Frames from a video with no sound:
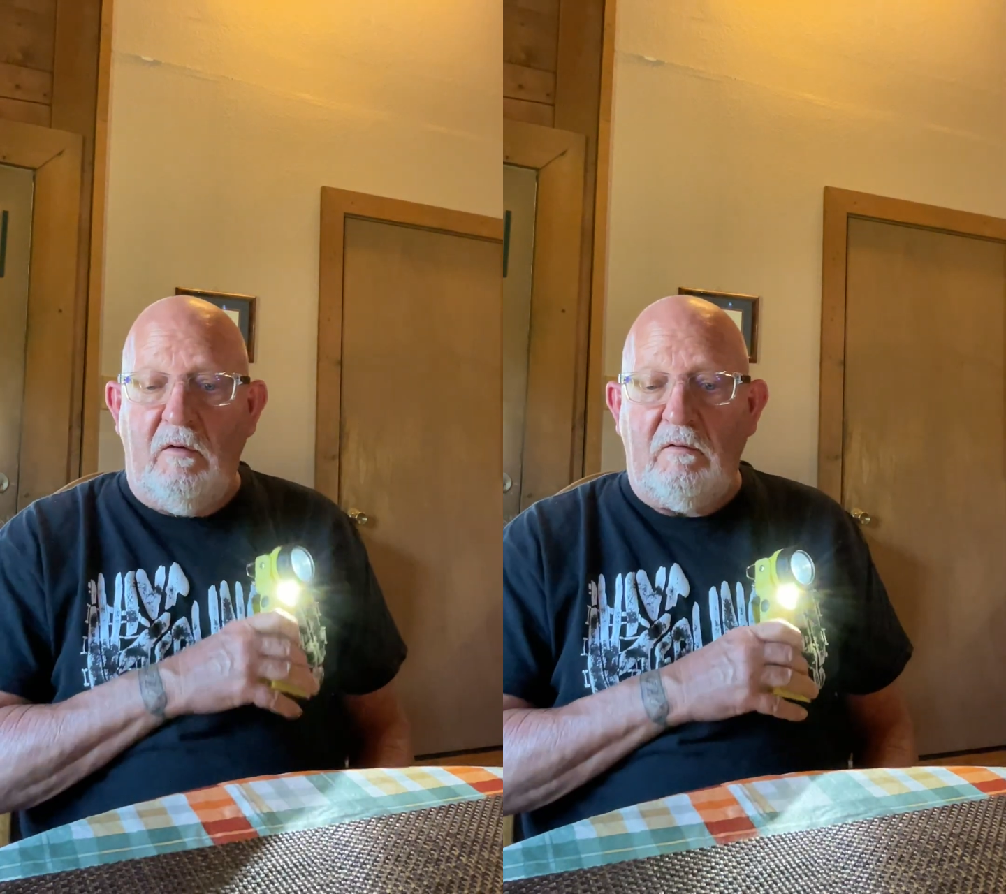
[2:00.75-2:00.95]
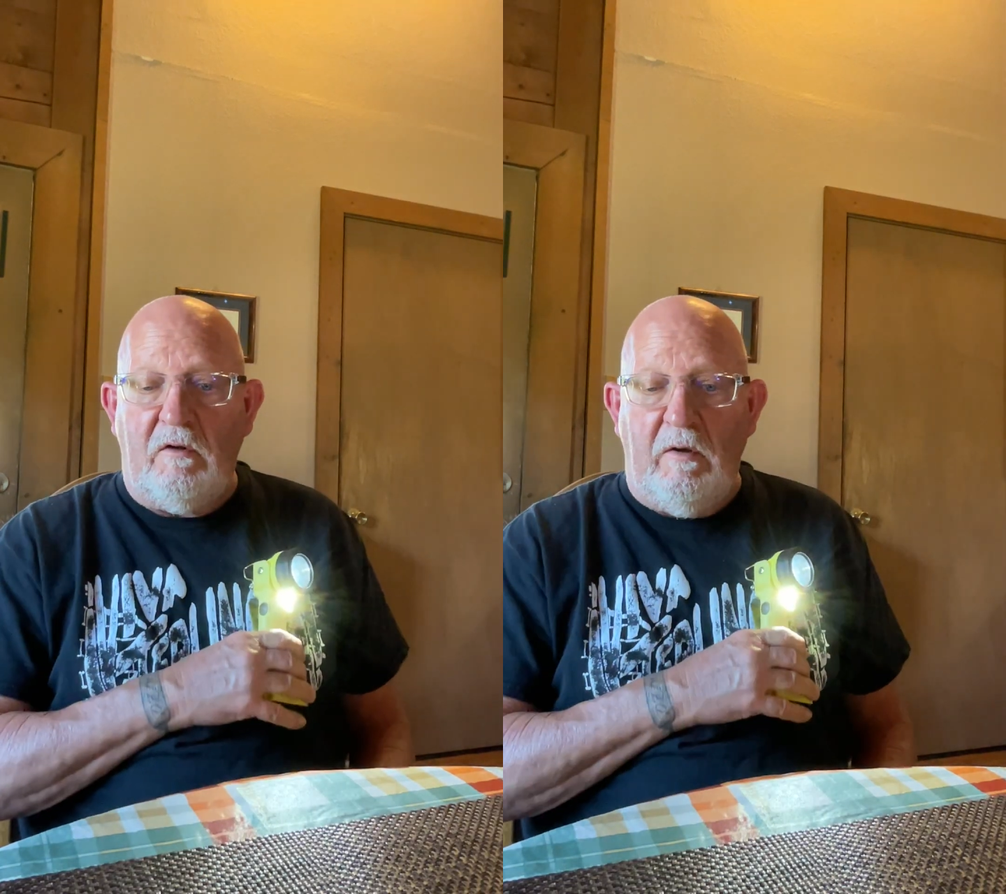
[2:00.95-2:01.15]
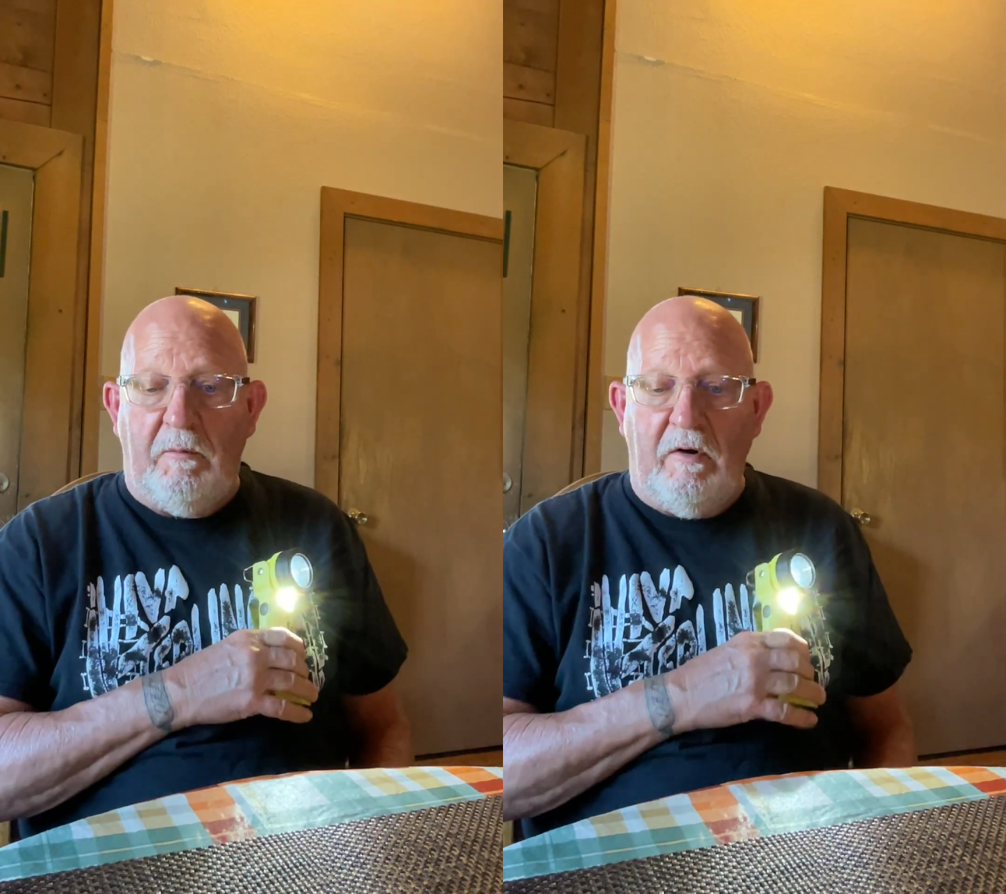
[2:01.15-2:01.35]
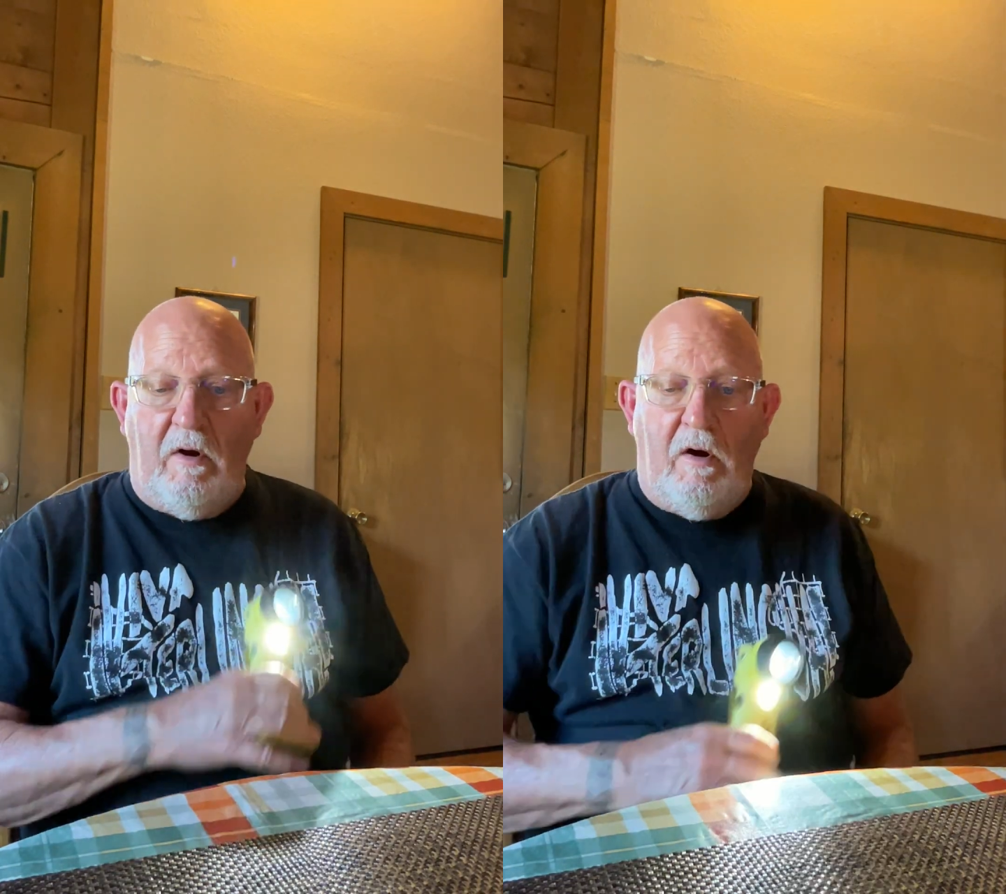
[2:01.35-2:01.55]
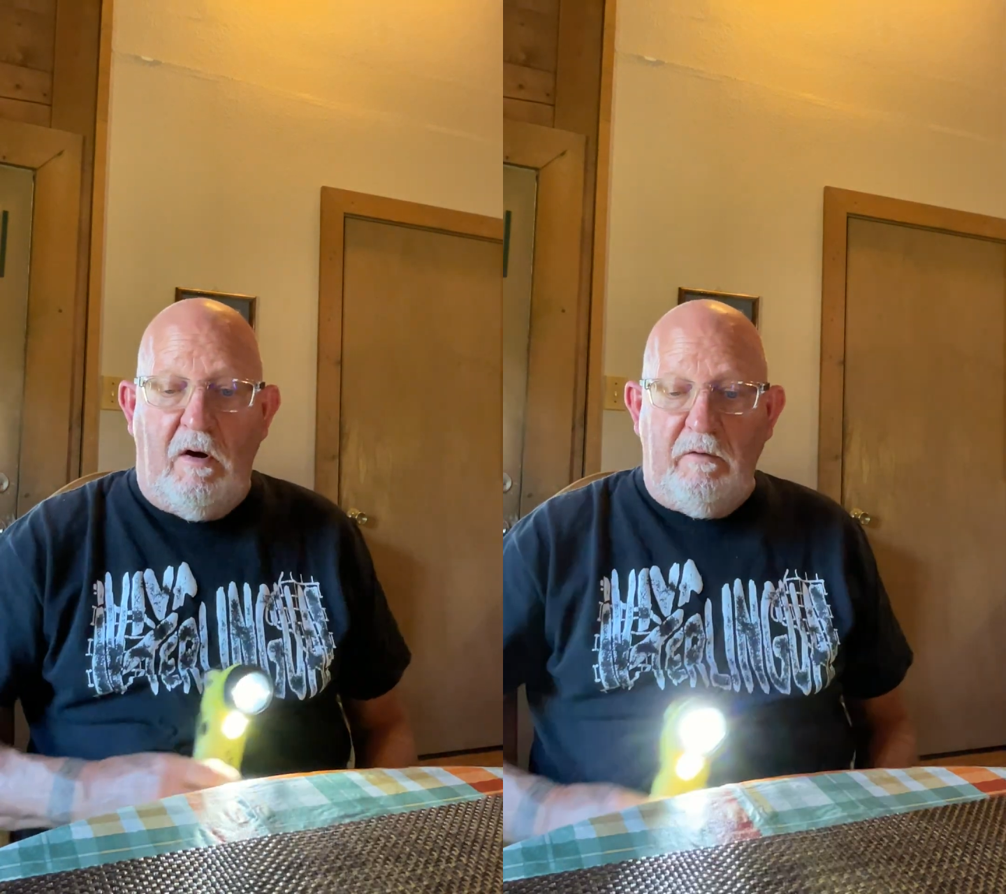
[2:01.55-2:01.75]
clip it
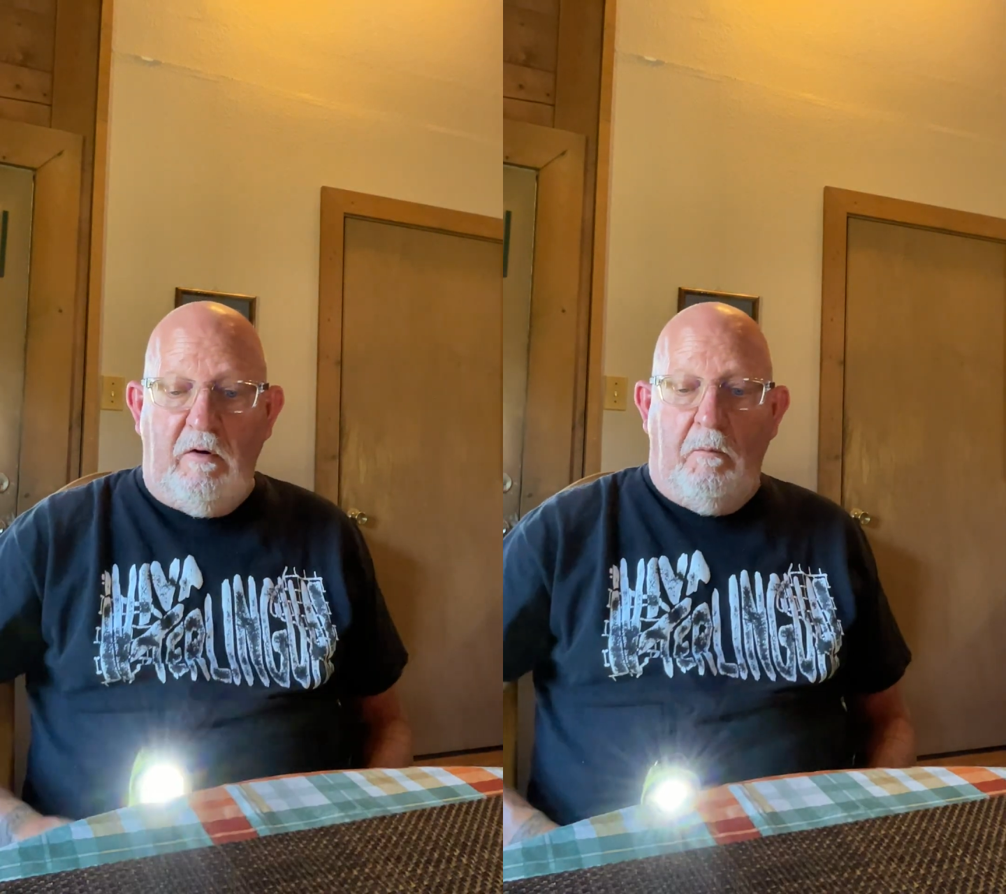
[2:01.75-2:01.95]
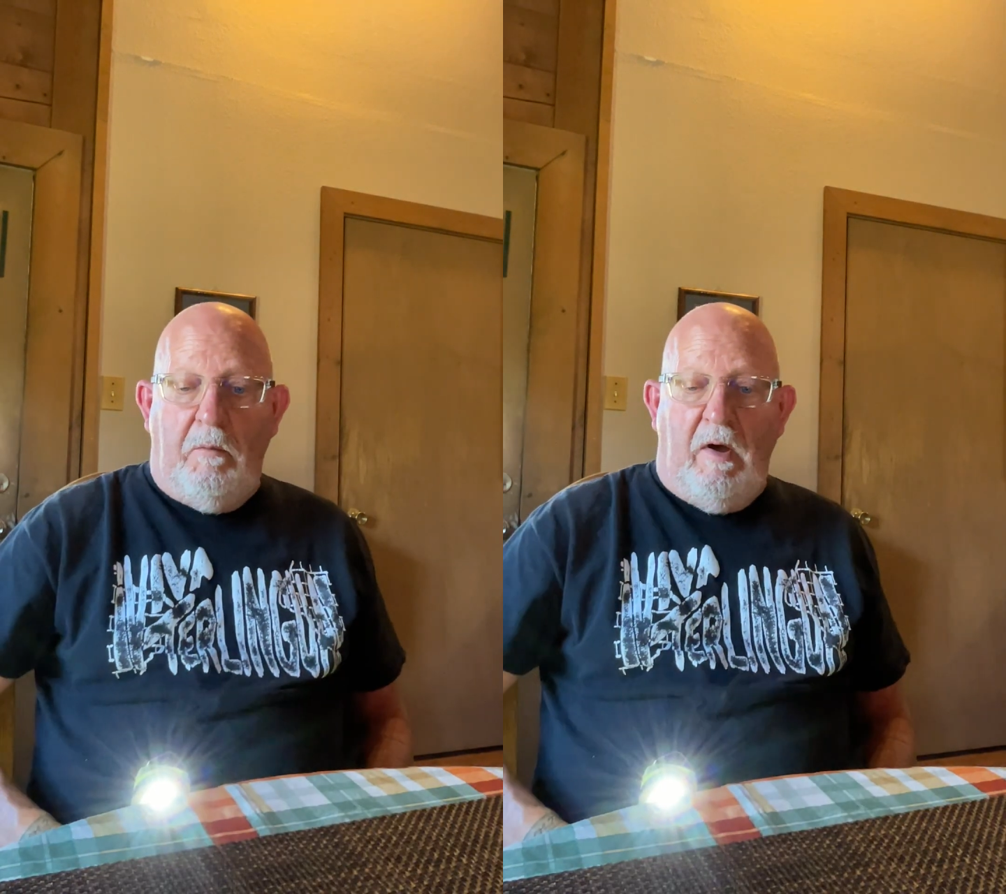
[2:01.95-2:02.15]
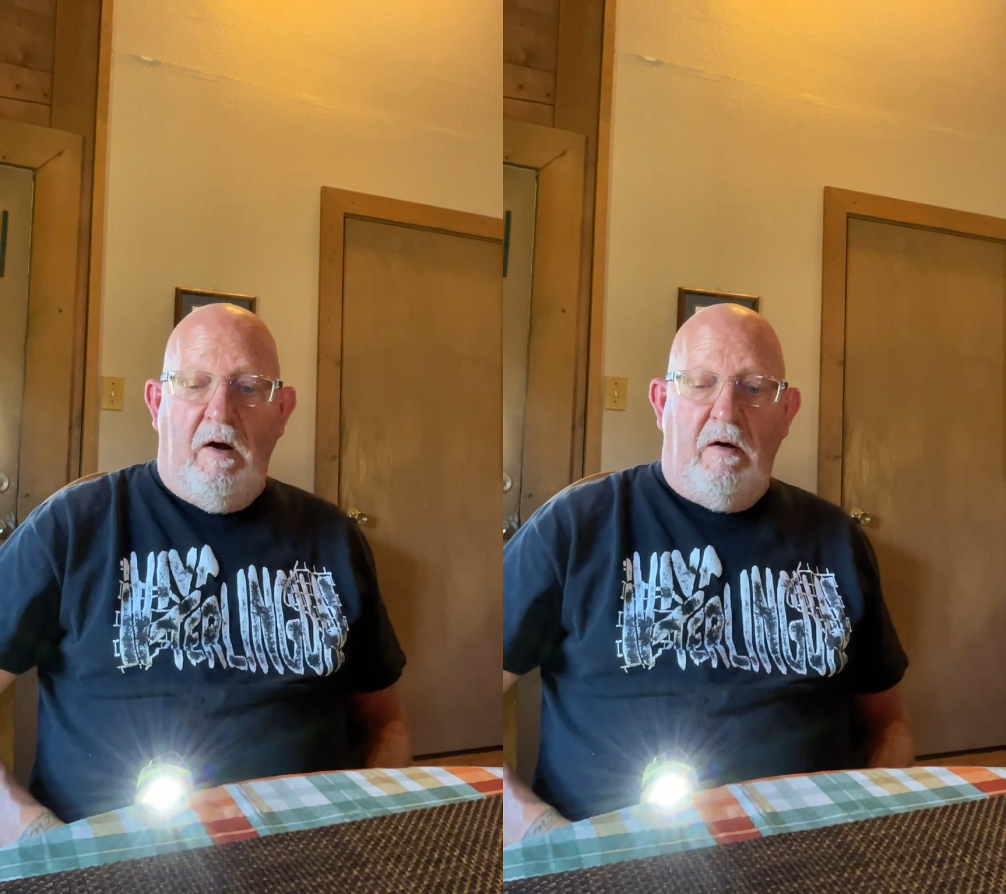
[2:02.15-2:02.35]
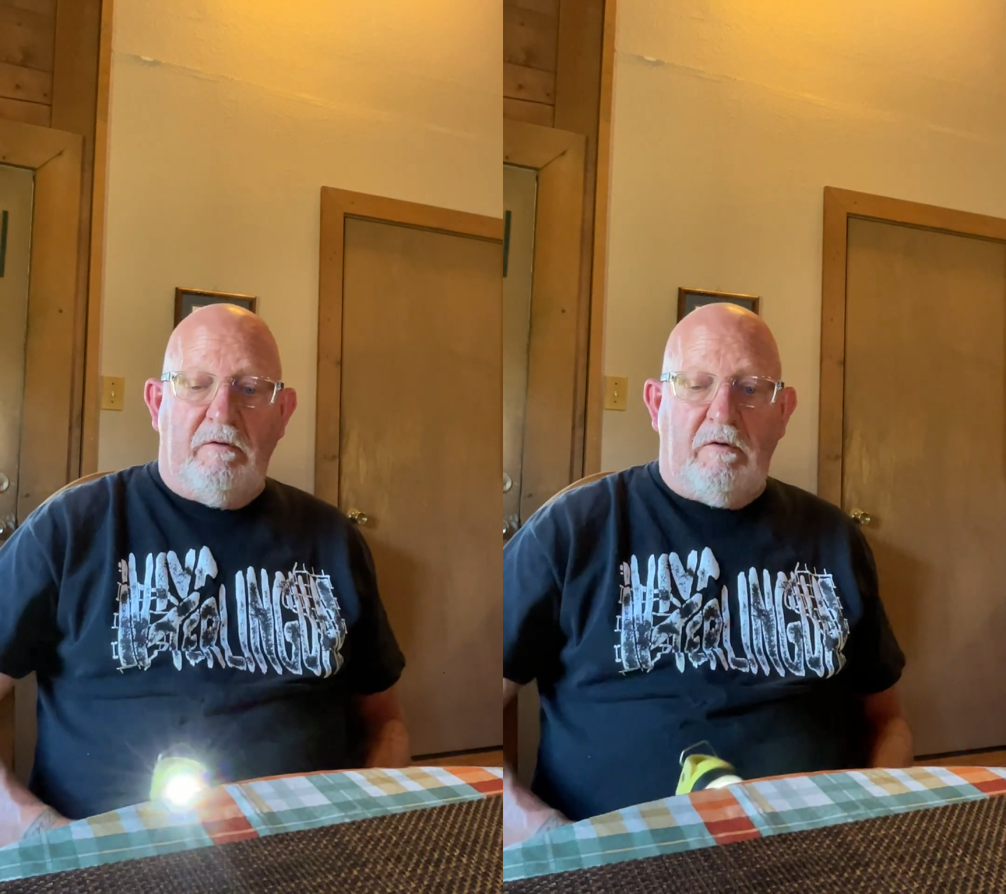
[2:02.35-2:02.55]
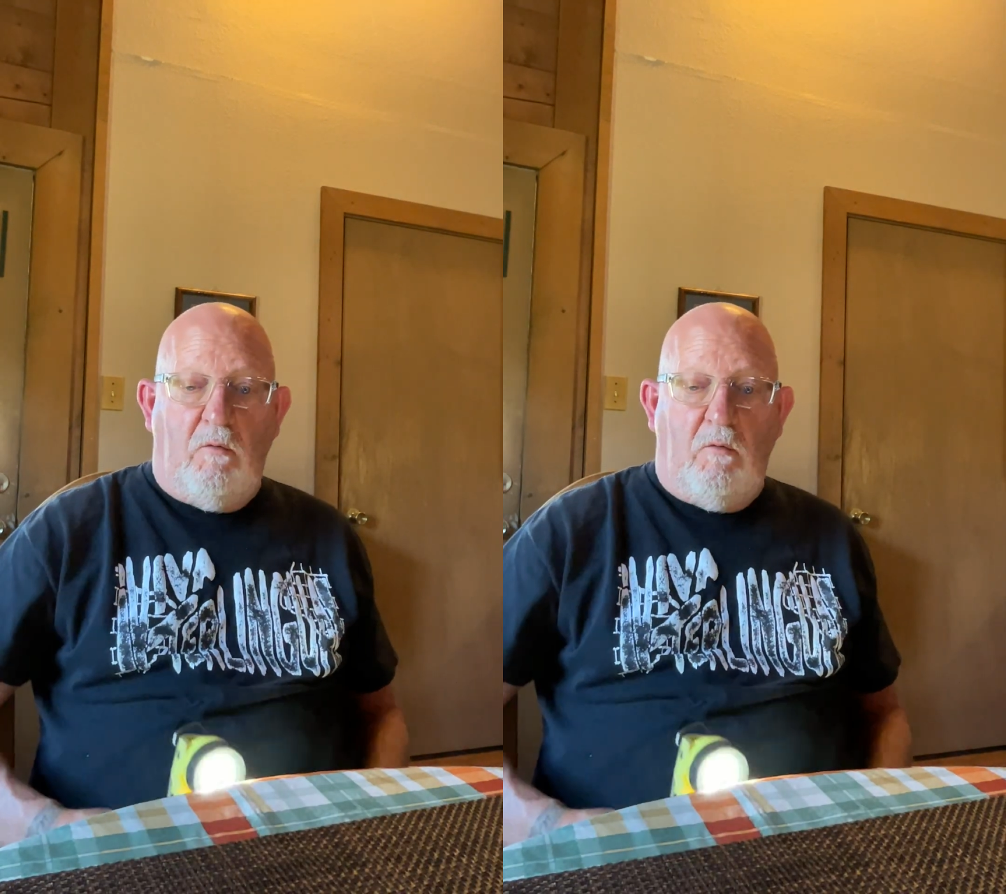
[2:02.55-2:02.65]
on your belt or